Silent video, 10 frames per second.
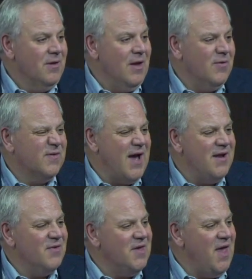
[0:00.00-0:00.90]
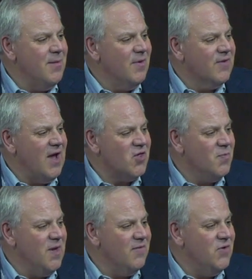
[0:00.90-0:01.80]
It was kind of a game of
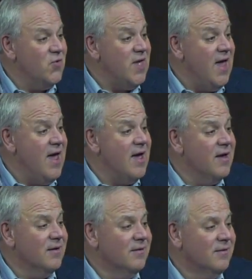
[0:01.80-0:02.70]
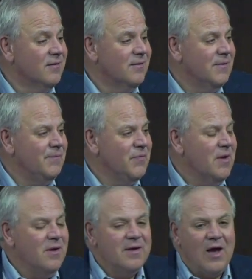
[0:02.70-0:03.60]
catch me if you can.
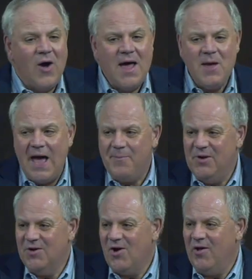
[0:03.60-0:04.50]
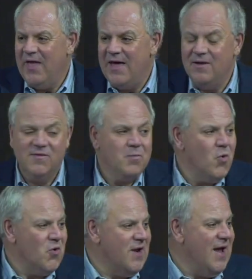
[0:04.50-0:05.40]
Now, I happen to call that
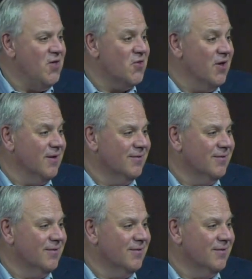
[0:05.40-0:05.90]
insubordination.